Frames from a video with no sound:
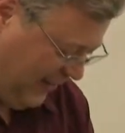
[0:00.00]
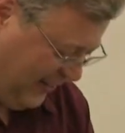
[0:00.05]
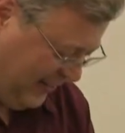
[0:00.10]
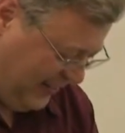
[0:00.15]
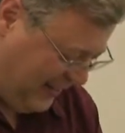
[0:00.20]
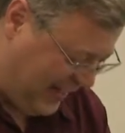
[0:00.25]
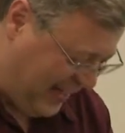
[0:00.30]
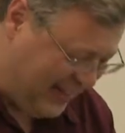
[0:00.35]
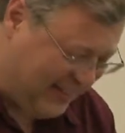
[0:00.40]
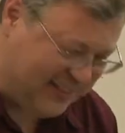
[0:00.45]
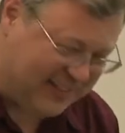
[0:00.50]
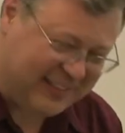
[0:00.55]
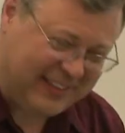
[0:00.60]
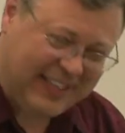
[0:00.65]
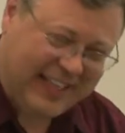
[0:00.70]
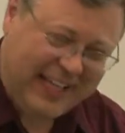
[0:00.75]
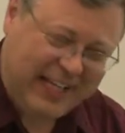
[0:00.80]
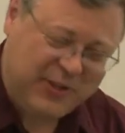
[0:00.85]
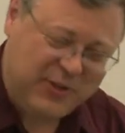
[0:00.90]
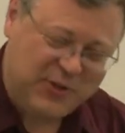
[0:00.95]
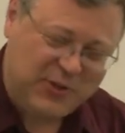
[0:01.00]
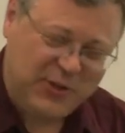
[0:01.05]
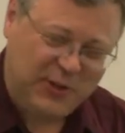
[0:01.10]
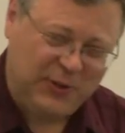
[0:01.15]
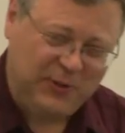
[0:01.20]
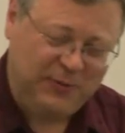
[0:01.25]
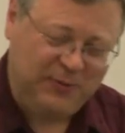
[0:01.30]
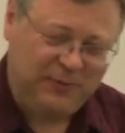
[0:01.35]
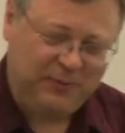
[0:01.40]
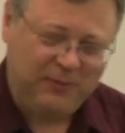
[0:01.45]

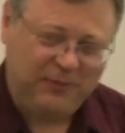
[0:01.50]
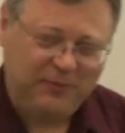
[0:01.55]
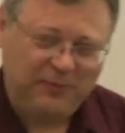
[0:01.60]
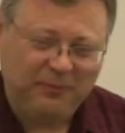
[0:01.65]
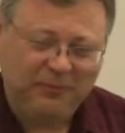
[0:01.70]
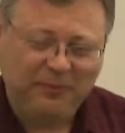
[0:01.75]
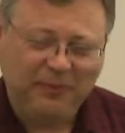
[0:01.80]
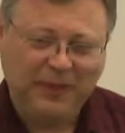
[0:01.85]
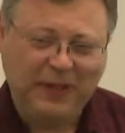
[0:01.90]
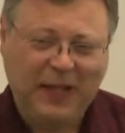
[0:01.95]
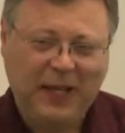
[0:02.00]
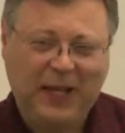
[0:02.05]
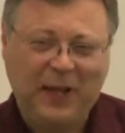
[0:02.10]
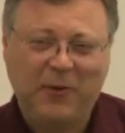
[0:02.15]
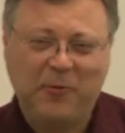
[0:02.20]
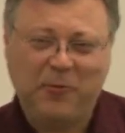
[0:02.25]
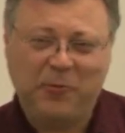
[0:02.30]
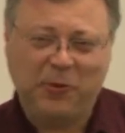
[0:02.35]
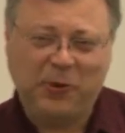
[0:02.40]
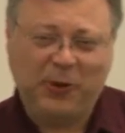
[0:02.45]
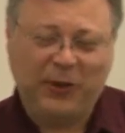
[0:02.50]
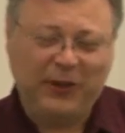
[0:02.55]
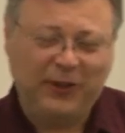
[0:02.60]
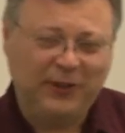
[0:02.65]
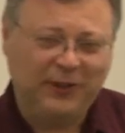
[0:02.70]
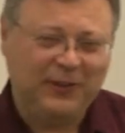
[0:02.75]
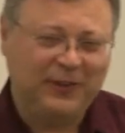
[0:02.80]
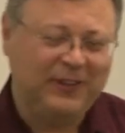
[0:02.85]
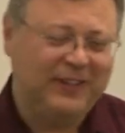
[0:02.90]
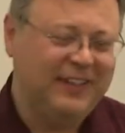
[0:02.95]
translation
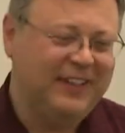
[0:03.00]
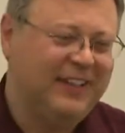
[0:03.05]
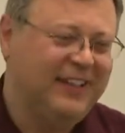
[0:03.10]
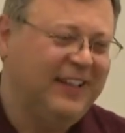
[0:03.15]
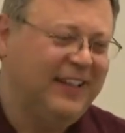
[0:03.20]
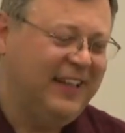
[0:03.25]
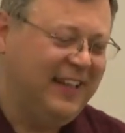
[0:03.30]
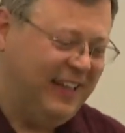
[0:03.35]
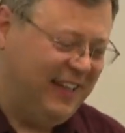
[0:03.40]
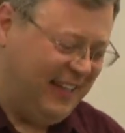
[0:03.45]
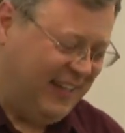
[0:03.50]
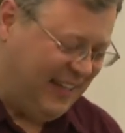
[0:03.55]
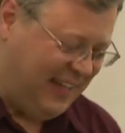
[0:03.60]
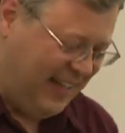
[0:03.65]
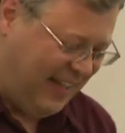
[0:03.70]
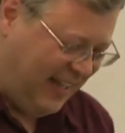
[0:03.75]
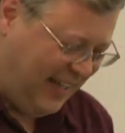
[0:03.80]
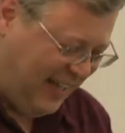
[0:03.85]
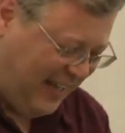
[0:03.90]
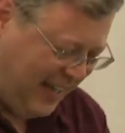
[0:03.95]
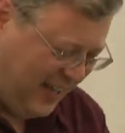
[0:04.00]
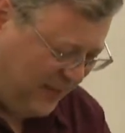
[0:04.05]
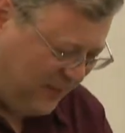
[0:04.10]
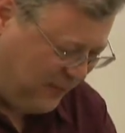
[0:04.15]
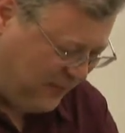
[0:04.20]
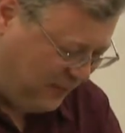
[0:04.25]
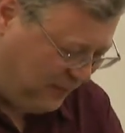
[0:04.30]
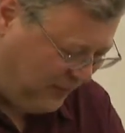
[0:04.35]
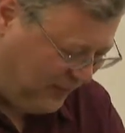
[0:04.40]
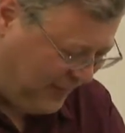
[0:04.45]
work
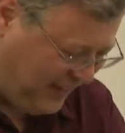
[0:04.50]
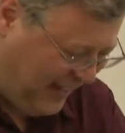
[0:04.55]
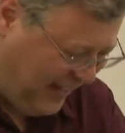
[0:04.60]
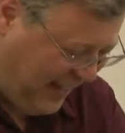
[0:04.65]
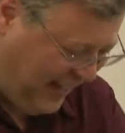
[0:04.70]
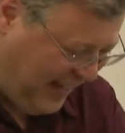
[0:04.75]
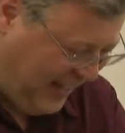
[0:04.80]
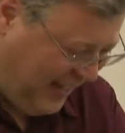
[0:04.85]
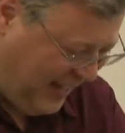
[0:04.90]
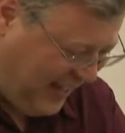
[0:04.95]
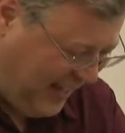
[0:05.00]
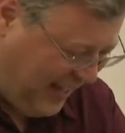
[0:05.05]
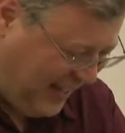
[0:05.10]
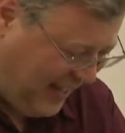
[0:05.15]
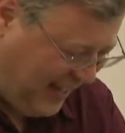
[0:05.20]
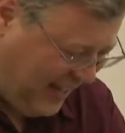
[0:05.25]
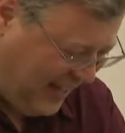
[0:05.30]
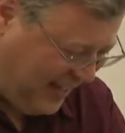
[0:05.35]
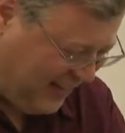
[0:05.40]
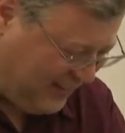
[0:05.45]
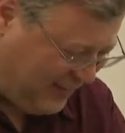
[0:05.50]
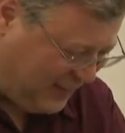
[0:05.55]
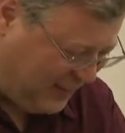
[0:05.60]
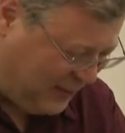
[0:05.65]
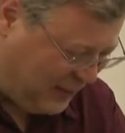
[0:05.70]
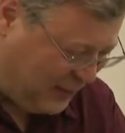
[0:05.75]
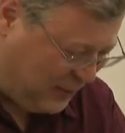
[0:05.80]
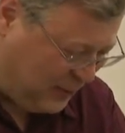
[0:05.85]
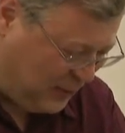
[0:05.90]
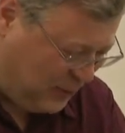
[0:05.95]

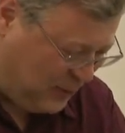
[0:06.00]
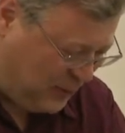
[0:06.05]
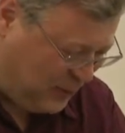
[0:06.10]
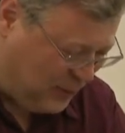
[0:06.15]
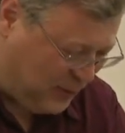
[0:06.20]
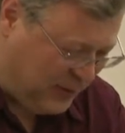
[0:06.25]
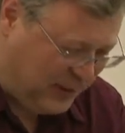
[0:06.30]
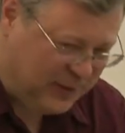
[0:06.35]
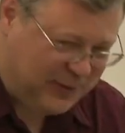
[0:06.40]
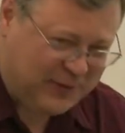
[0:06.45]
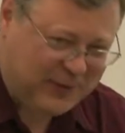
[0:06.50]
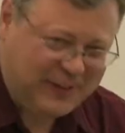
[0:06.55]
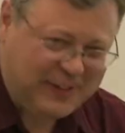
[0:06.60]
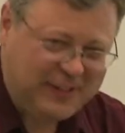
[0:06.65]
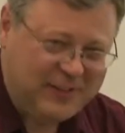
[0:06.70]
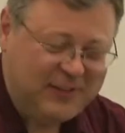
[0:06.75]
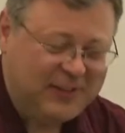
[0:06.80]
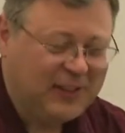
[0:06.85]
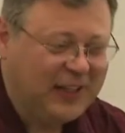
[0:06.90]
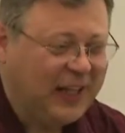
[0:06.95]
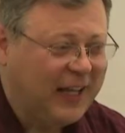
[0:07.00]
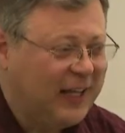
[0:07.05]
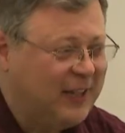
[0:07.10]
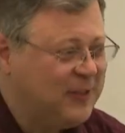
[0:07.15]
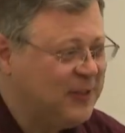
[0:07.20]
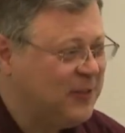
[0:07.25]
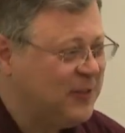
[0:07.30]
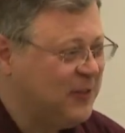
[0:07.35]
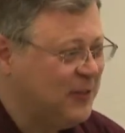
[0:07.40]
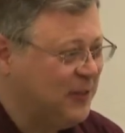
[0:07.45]
with two students in this
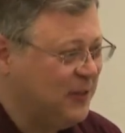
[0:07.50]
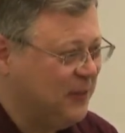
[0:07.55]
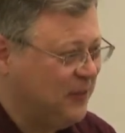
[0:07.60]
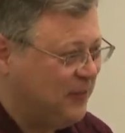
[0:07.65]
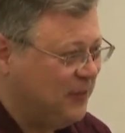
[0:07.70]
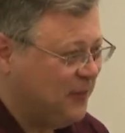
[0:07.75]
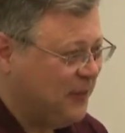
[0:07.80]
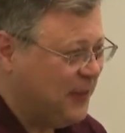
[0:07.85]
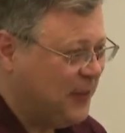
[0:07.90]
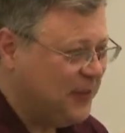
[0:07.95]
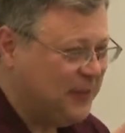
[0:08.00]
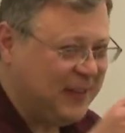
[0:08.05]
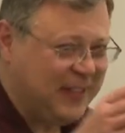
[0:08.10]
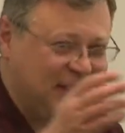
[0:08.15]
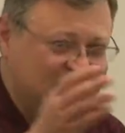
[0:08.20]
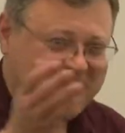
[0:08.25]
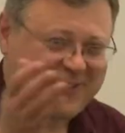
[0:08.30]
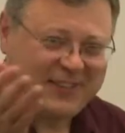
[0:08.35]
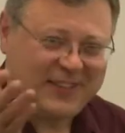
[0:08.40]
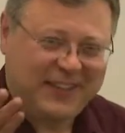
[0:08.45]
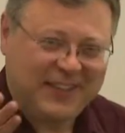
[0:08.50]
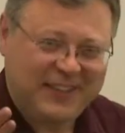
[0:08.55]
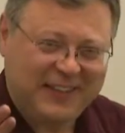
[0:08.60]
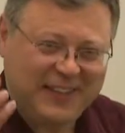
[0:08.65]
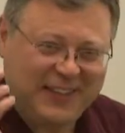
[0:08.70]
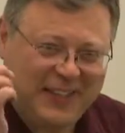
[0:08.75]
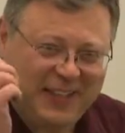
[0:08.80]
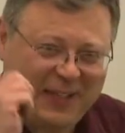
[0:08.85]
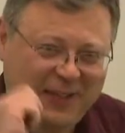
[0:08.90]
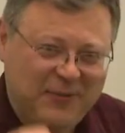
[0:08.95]
class, Parvez and
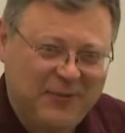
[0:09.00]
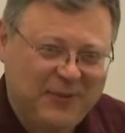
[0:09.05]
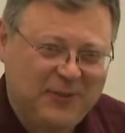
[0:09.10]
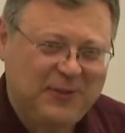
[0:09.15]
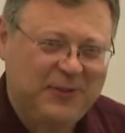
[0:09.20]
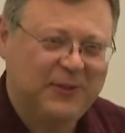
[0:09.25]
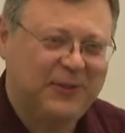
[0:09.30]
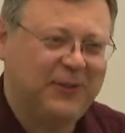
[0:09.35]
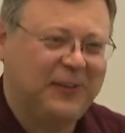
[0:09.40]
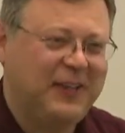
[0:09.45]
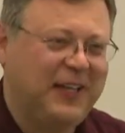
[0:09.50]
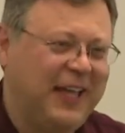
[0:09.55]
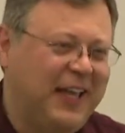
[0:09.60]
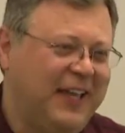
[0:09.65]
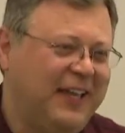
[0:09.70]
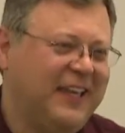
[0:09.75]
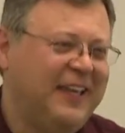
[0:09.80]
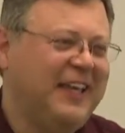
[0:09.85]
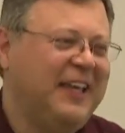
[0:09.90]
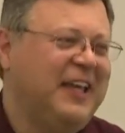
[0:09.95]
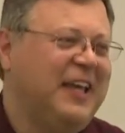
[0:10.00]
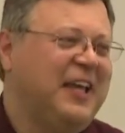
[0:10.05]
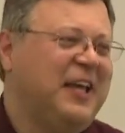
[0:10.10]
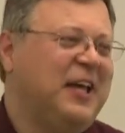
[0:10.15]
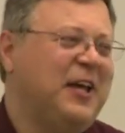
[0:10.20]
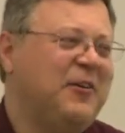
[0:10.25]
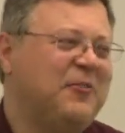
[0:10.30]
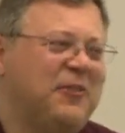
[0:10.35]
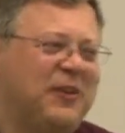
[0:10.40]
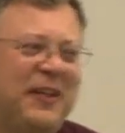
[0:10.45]
Yves, okay, we